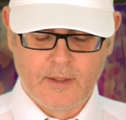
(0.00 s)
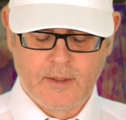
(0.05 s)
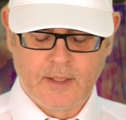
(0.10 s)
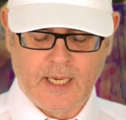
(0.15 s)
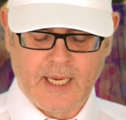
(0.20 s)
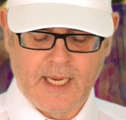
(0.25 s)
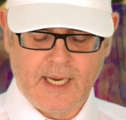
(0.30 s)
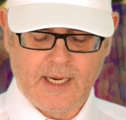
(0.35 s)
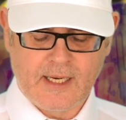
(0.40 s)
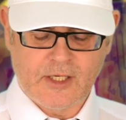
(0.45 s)

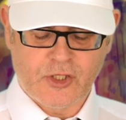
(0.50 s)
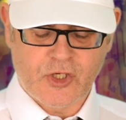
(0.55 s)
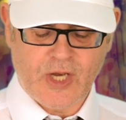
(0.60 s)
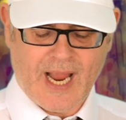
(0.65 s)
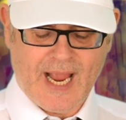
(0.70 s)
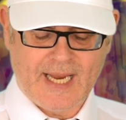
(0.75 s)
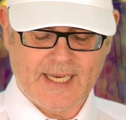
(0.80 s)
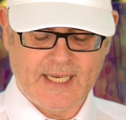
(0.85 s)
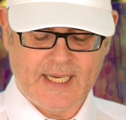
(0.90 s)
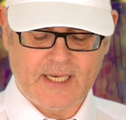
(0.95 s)
English
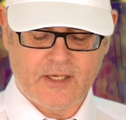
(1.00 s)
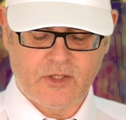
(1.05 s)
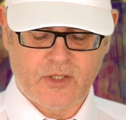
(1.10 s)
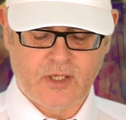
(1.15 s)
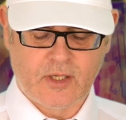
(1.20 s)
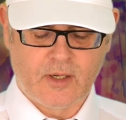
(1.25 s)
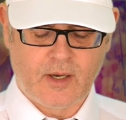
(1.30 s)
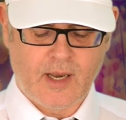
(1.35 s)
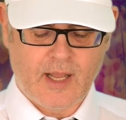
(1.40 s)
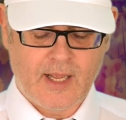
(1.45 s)
Addict
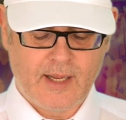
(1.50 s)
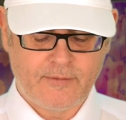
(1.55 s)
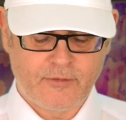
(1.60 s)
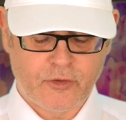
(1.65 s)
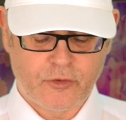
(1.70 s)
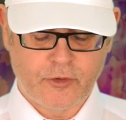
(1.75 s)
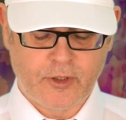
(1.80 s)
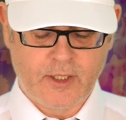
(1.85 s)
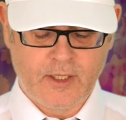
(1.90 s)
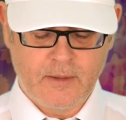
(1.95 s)
live
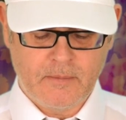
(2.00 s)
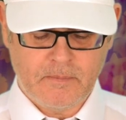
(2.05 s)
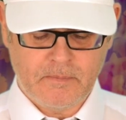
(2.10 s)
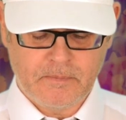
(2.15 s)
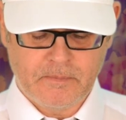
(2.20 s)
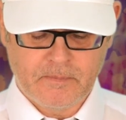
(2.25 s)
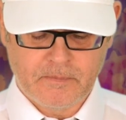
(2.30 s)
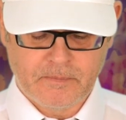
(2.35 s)
stream.